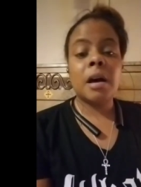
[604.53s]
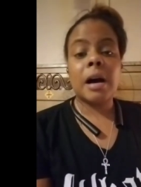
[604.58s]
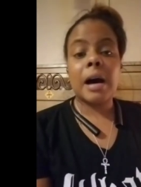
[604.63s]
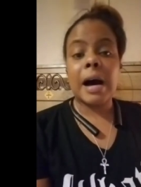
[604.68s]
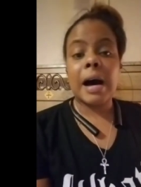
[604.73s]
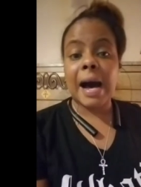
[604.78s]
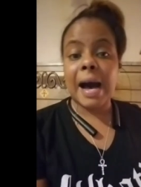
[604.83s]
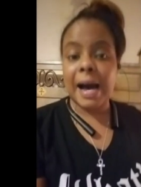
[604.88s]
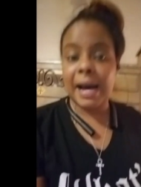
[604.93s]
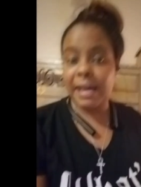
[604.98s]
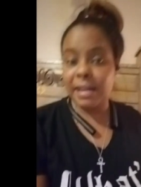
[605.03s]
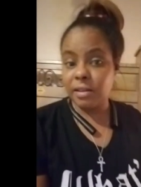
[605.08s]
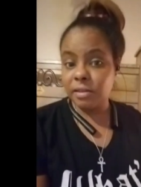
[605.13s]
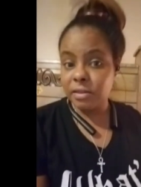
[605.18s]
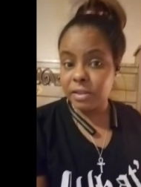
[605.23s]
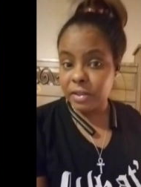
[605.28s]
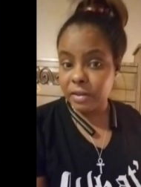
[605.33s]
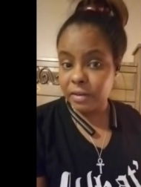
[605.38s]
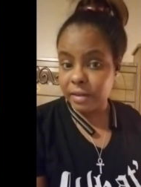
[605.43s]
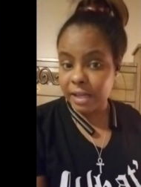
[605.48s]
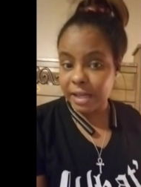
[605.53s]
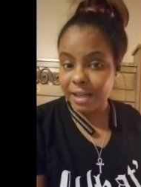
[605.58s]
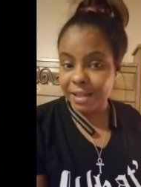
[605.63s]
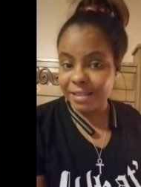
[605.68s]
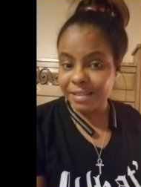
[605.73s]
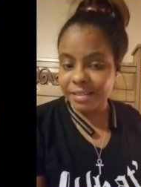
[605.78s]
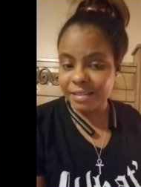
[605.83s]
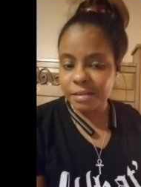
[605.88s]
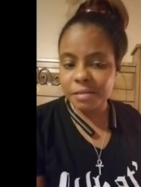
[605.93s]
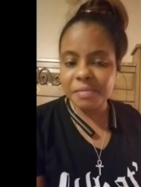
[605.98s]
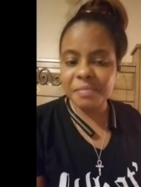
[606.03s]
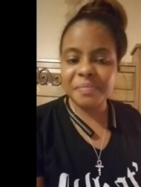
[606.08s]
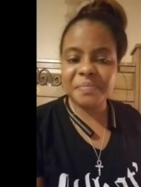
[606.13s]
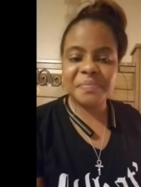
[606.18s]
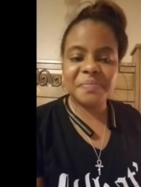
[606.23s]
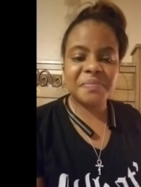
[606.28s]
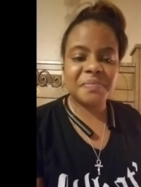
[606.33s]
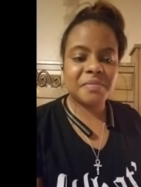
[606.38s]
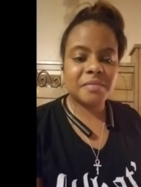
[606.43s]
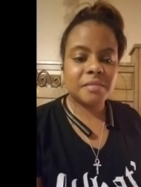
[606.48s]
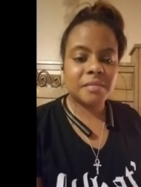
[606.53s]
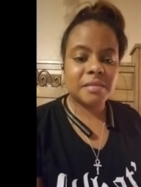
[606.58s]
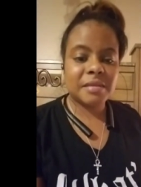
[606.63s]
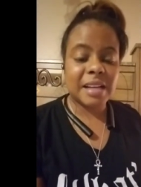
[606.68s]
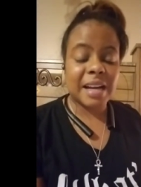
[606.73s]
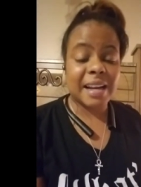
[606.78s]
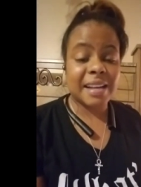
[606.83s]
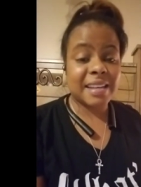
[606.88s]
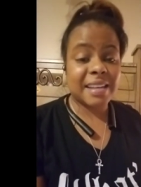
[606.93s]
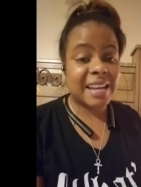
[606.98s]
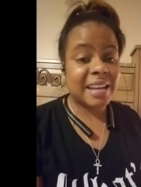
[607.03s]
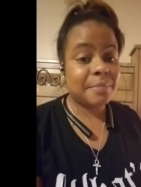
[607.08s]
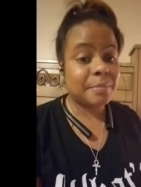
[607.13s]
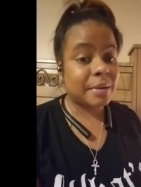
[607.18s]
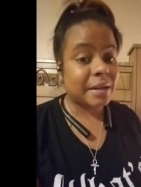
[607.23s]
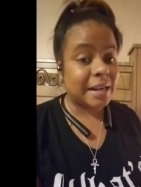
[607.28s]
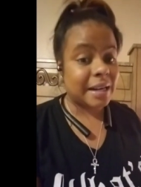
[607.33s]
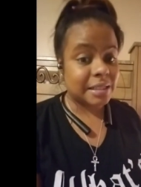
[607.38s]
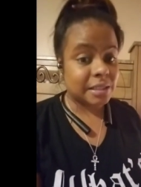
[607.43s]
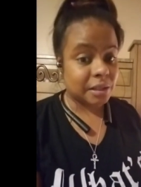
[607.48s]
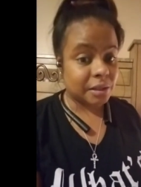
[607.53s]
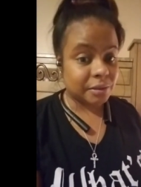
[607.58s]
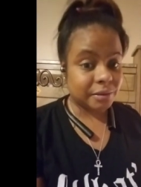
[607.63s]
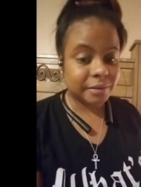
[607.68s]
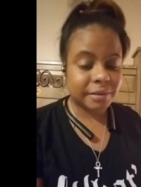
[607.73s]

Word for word: I don't do that. I can, but I don't.